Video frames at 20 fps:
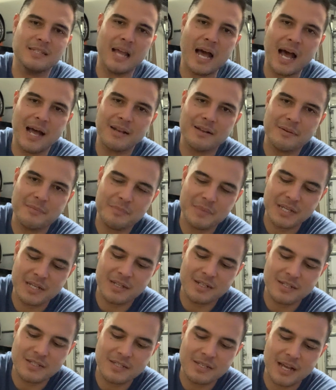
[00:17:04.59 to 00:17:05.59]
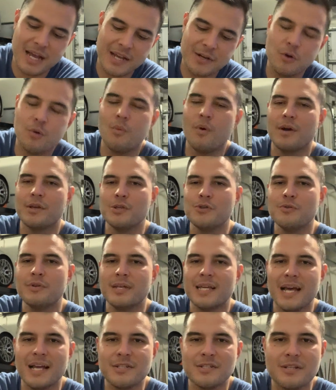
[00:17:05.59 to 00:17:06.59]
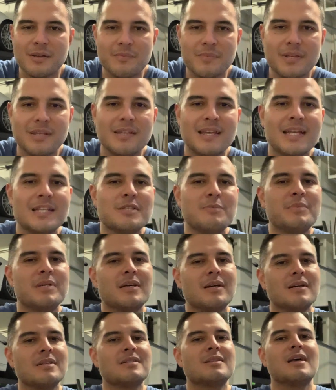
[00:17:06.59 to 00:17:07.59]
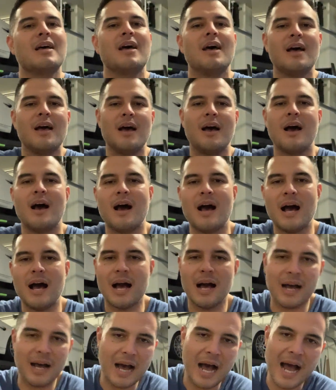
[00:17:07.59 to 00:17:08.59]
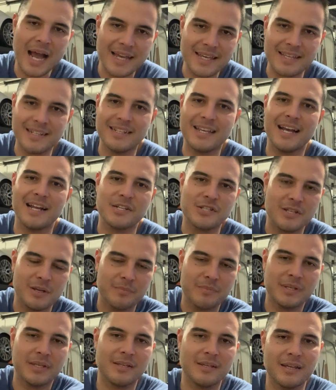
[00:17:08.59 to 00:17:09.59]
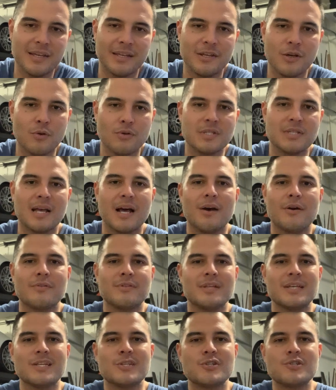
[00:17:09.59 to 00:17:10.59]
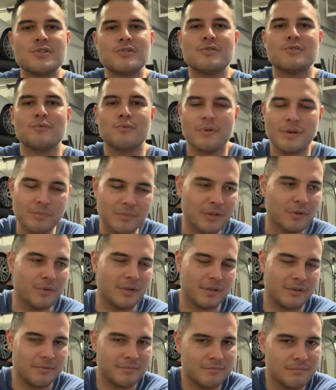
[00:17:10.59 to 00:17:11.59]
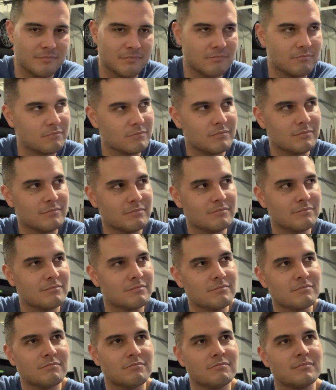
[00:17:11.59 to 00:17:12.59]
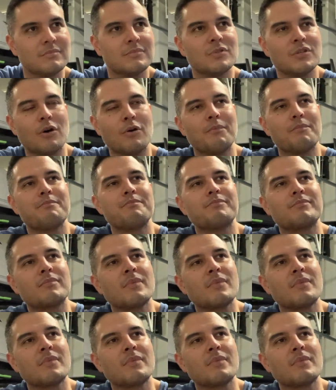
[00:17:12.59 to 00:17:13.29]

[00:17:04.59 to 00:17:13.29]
not because I don't want you to catch something, it's because I can catch something and go south extremely quick. So